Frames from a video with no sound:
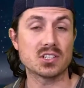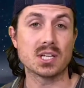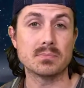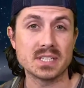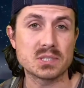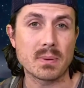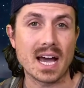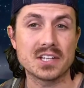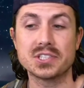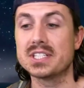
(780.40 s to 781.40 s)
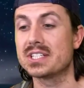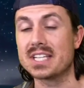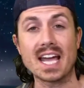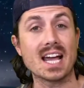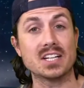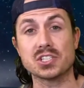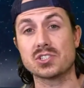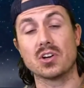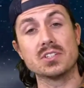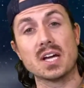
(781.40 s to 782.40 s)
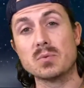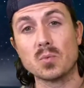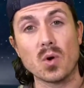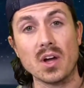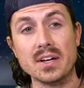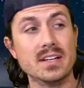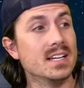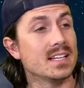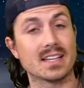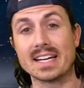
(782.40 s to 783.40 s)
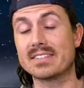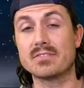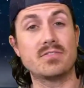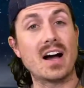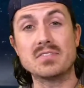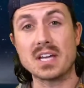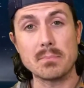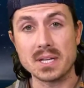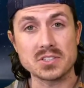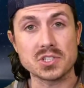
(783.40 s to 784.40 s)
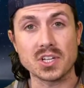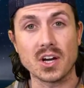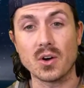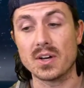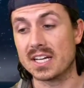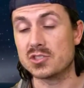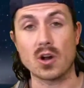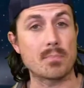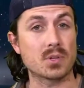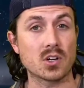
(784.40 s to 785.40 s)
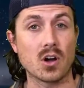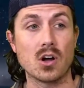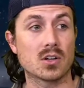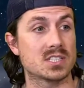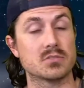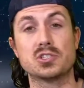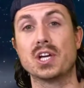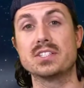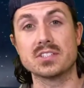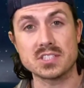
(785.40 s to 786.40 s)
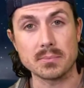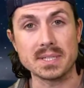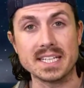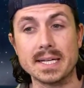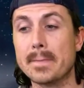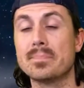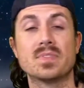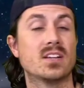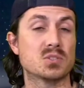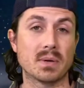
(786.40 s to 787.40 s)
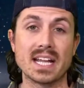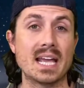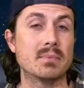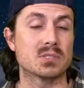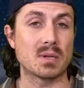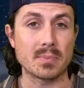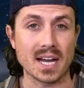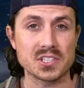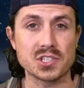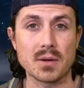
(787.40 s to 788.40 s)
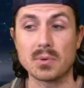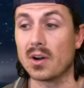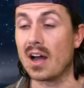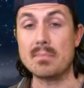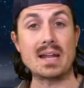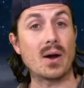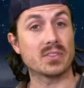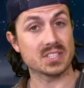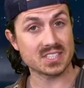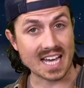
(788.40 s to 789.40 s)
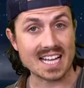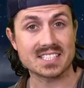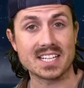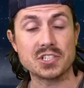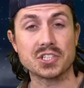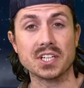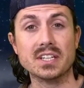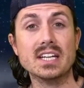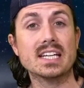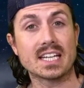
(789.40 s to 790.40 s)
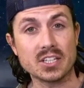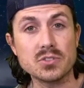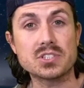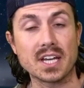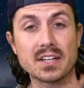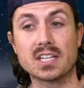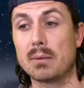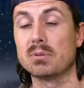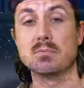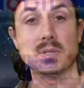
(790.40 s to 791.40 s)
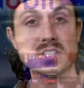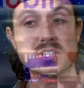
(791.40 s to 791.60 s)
up dispatch and he says, "Hey, I just called 911 like 5-10 minutes ago, and I dropped the call because I was chasing somebody. Here's my name, here's my badge number. I'm now at this gas station. Can you send a couple of police